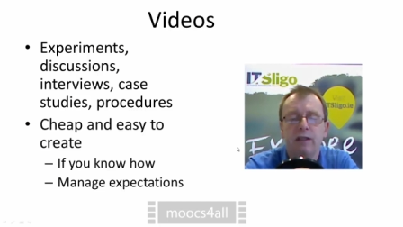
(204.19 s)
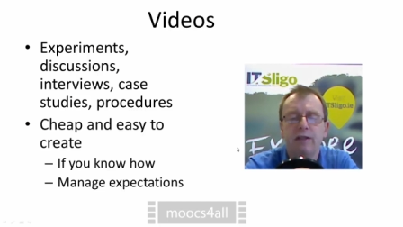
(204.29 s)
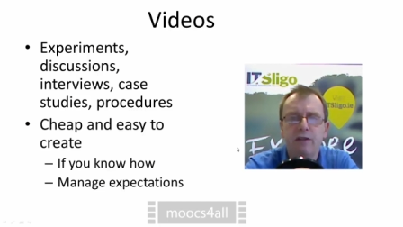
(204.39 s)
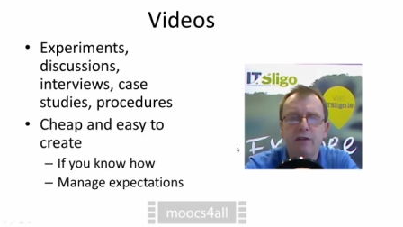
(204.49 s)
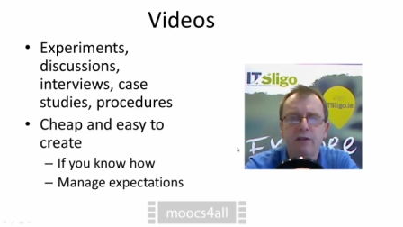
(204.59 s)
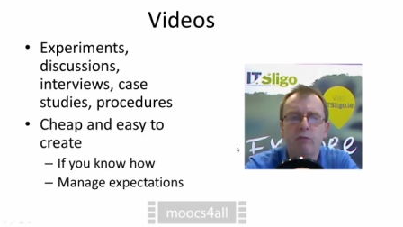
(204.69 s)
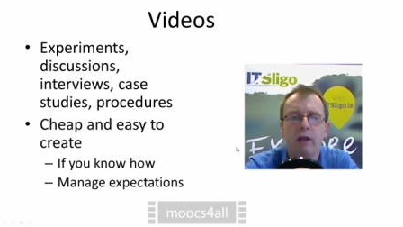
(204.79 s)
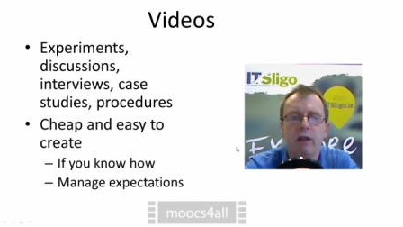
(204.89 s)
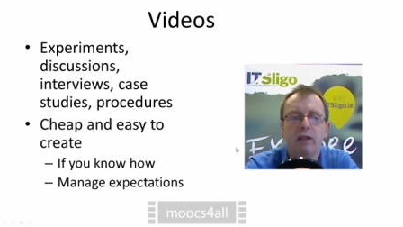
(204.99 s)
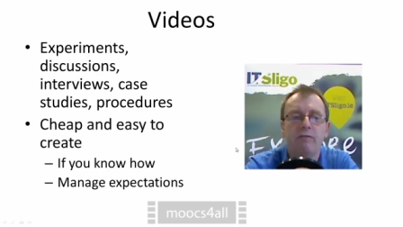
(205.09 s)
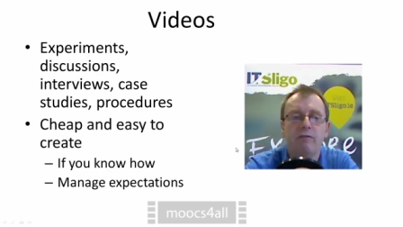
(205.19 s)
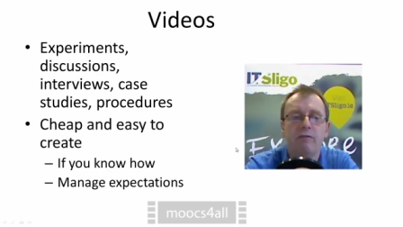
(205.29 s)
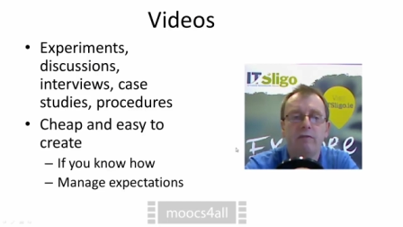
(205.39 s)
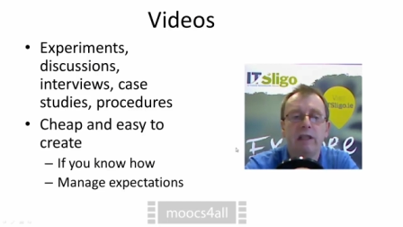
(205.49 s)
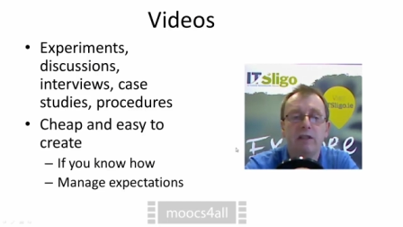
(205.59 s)
These are
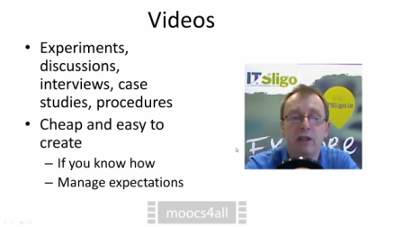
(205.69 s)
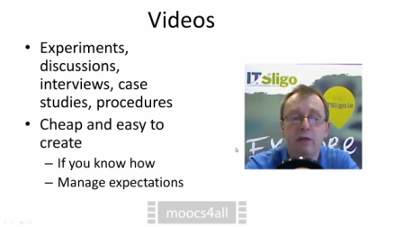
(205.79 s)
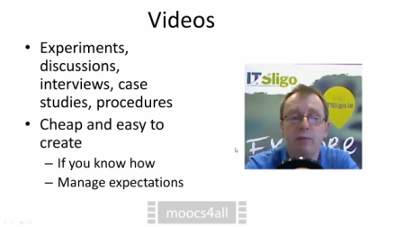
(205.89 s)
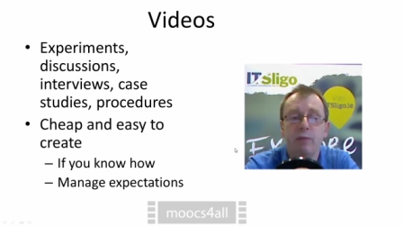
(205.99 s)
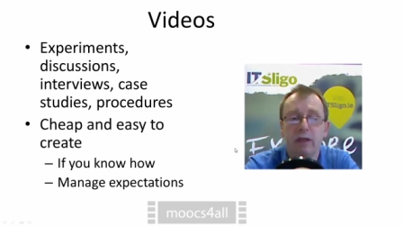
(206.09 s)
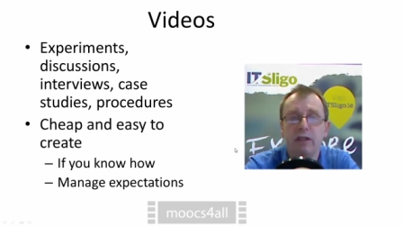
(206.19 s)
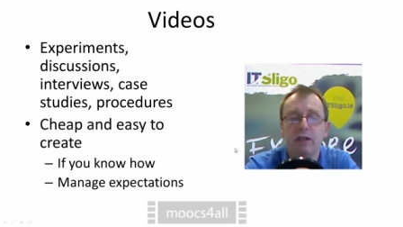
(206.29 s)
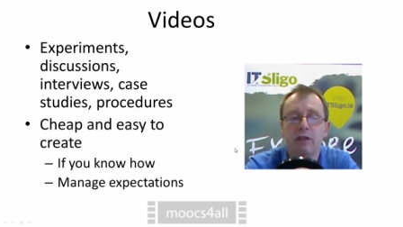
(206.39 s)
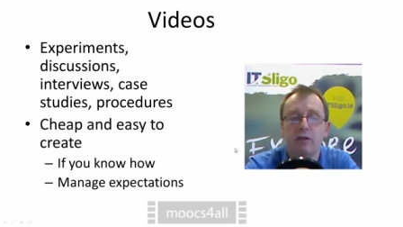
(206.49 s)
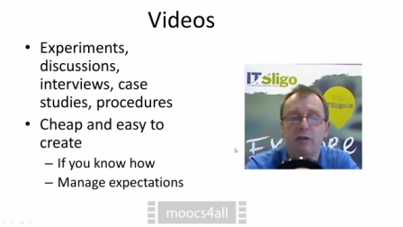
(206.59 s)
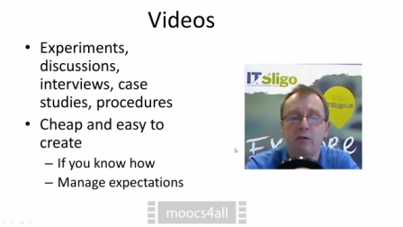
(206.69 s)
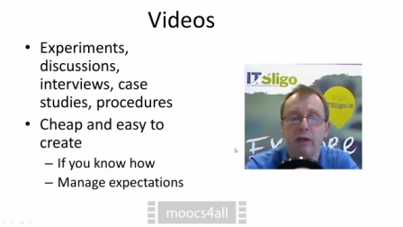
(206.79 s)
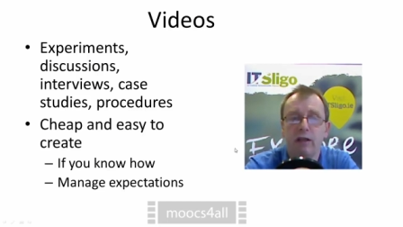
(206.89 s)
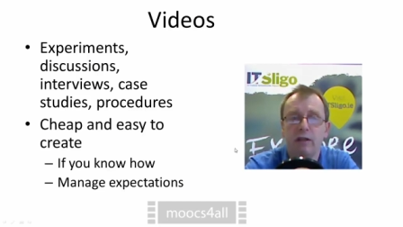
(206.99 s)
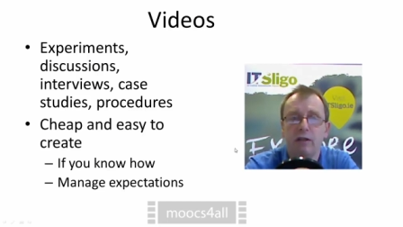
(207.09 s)
relatively cheap and easy to
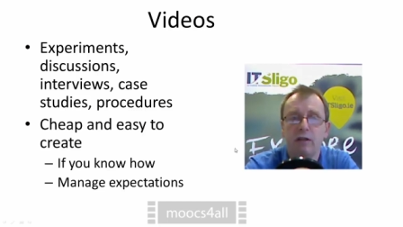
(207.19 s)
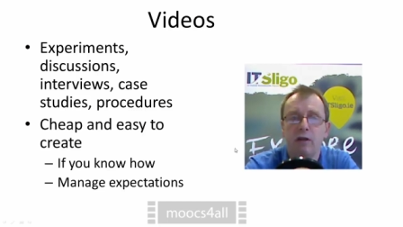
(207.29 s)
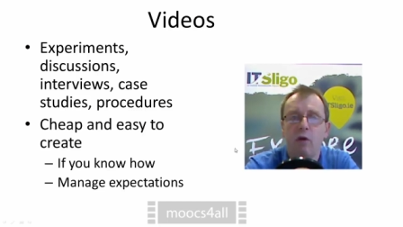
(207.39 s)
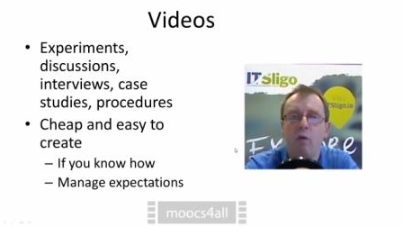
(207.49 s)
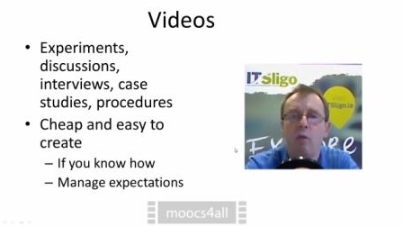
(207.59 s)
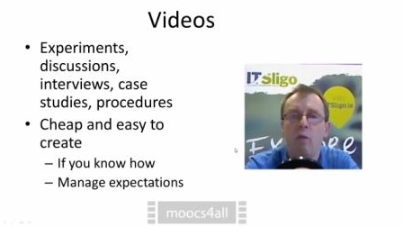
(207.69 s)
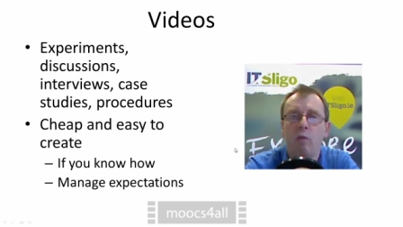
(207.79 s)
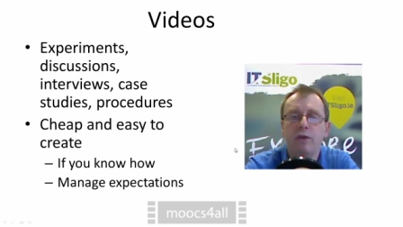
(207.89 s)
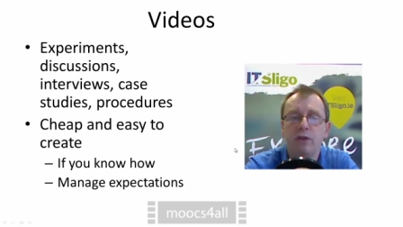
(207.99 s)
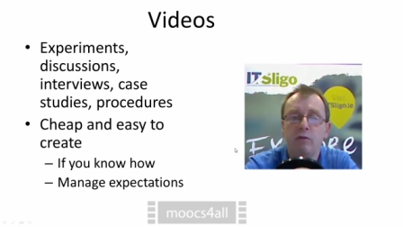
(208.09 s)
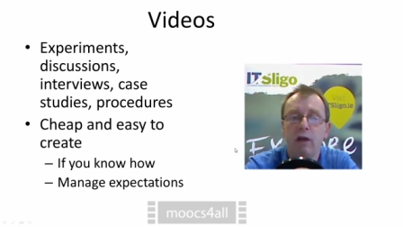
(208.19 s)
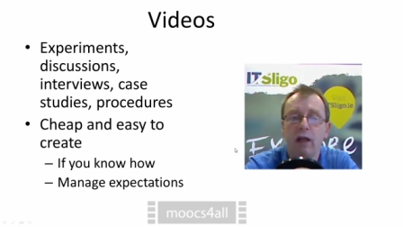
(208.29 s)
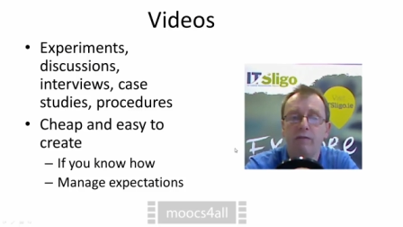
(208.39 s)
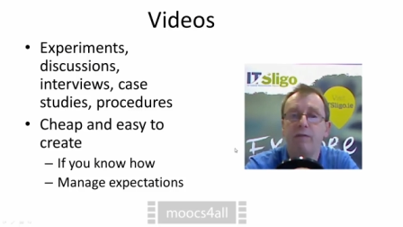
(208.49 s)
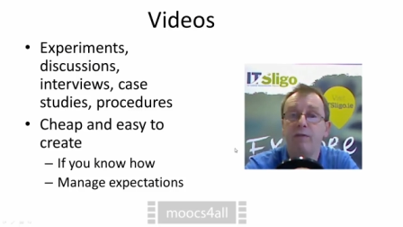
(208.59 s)
create once you
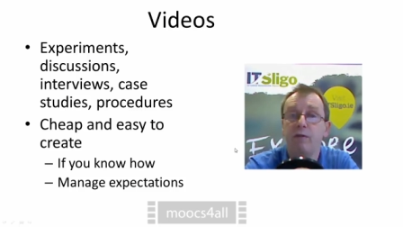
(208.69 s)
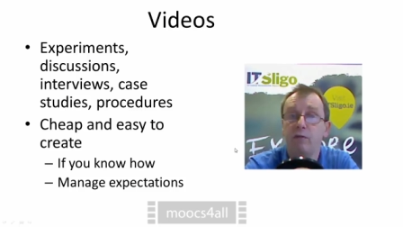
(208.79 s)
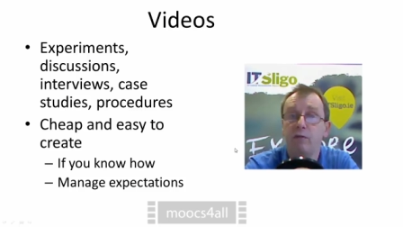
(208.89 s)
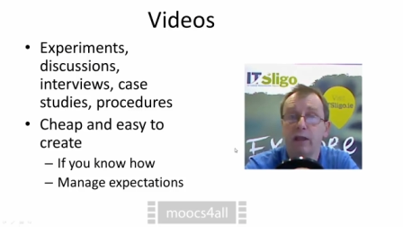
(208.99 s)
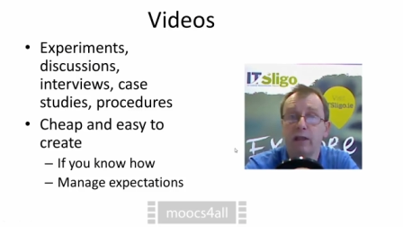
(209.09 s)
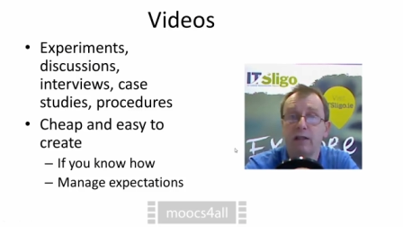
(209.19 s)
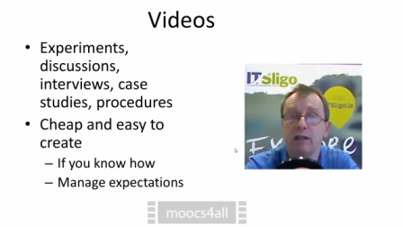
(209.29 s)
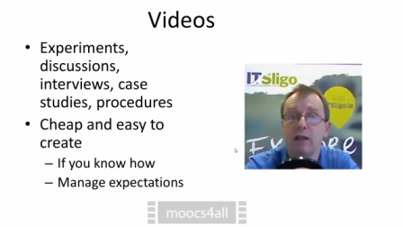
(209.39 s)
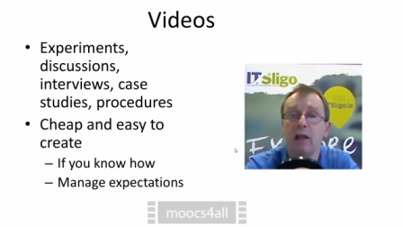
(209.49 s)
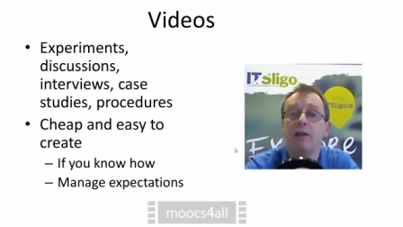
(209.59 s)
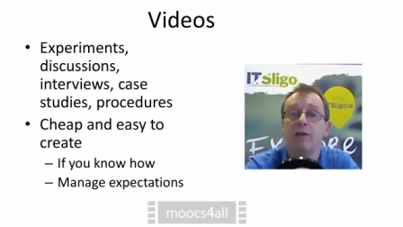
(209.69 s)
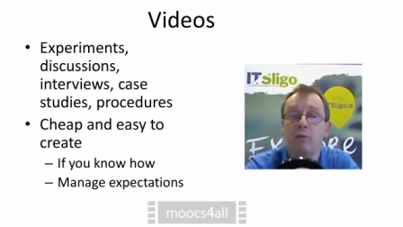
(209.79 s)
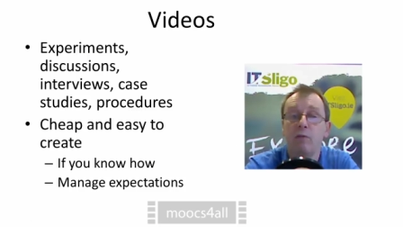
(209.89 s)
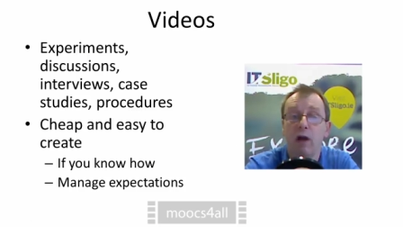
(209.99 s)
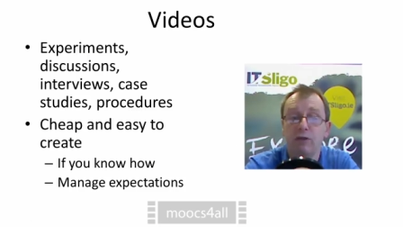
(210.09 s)
have a few tricks and
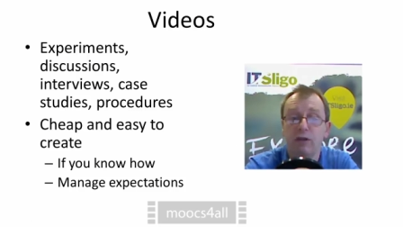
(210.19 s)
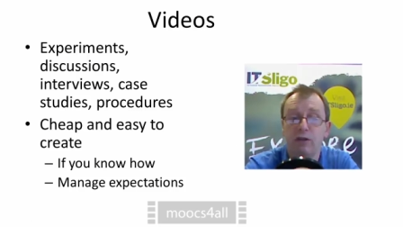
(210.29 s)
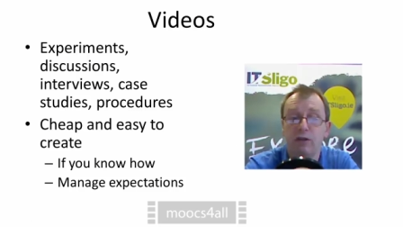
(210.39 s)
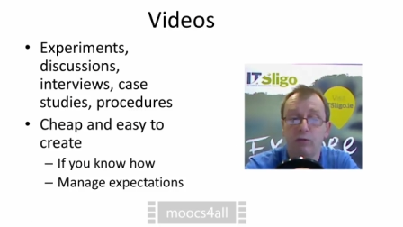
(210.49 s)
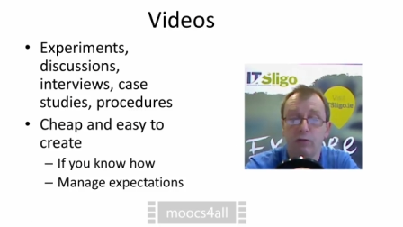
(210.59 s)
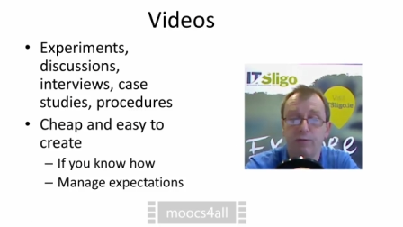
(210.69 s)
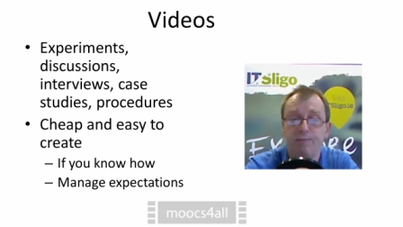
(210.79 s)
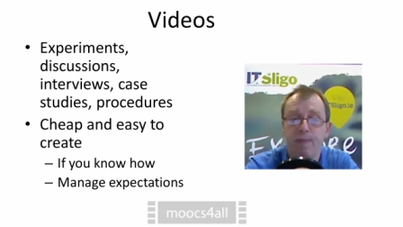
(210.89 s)
know how to do it.